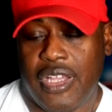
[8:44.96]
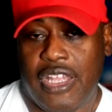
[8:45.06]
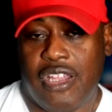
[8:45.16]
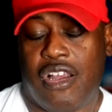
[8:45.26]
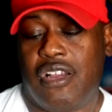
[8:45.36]

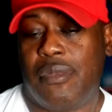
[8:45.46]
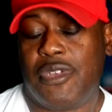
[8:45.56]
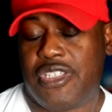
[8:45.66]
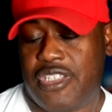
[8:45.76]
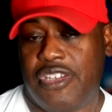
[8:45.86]
And I'm
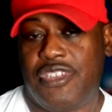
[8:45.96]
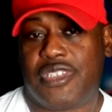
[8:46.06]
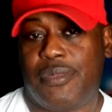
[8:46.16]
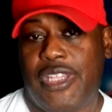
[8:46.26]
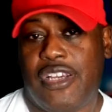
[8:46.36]
gonna tell you
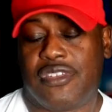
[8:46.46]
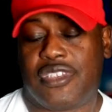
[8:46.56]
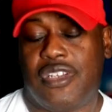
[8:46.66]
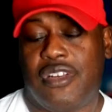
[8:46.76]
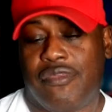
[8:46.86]
someone else.